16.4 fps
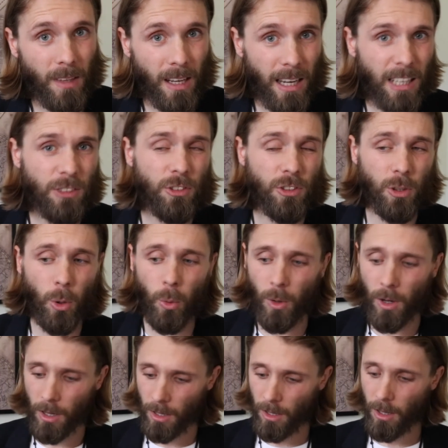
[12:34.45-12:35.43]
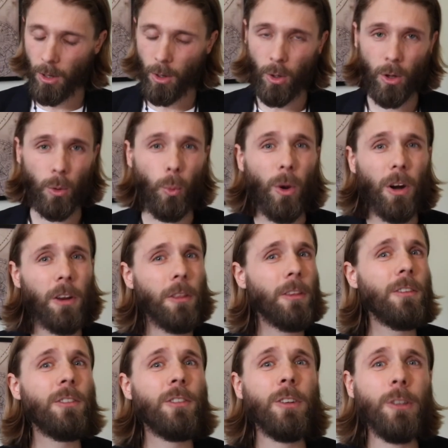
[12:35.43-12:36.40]
And so, what are
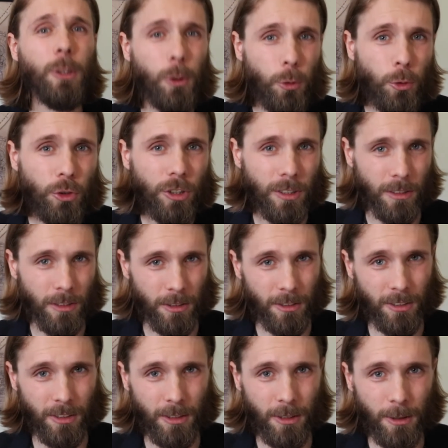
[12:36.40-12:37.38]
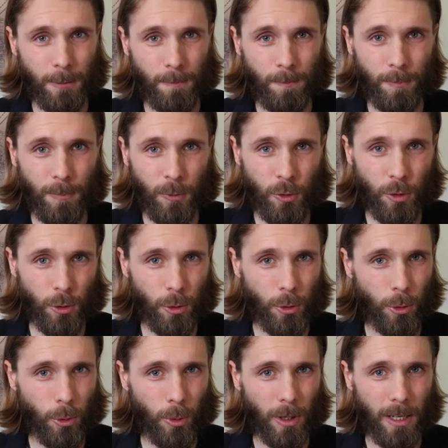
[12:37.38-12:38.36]
the solutions
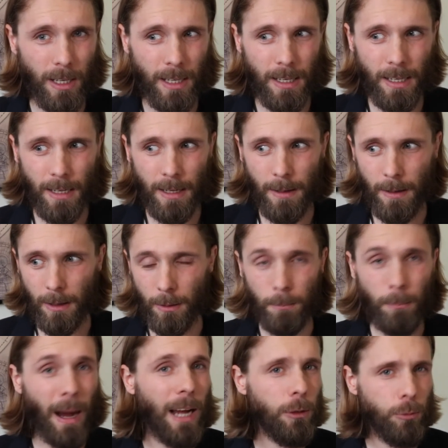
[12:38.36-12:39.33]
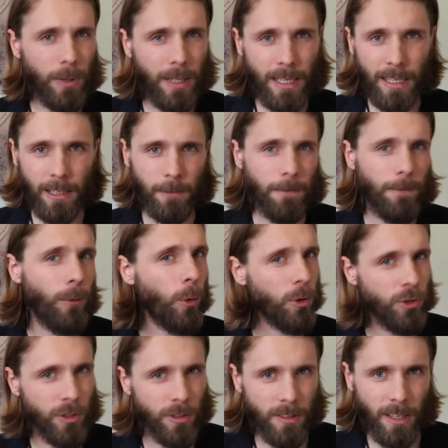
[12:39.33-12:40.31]
to mind reading and
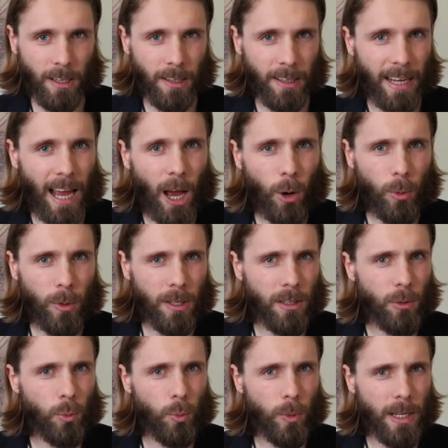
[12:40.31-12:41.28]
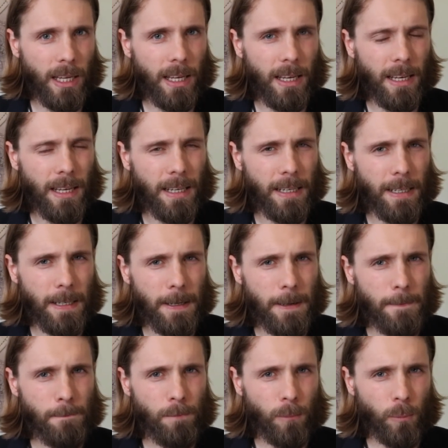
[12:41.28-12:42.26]
fortune telling? How can we
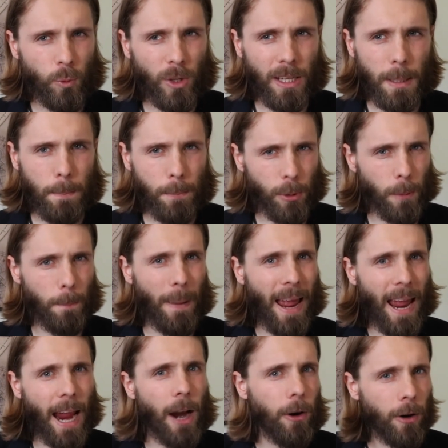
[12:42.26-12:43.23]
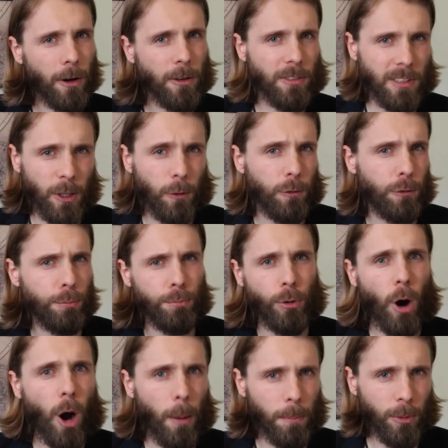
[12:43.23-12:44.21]
really prepare ourselves
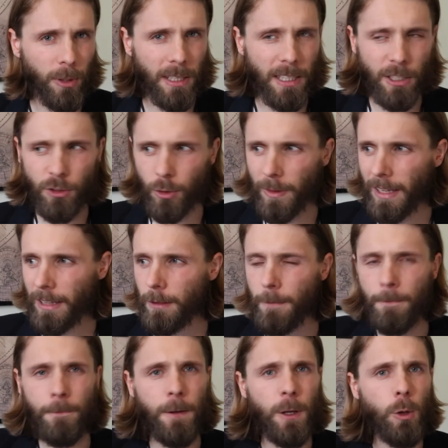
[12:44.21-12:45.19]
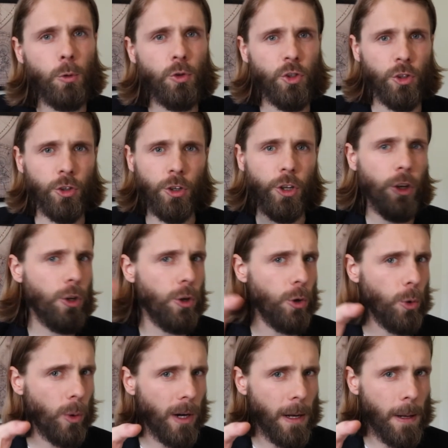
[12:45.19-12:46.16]
properly so that the future
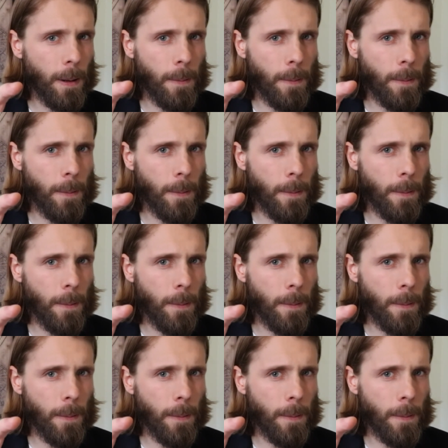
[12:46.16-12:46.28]
you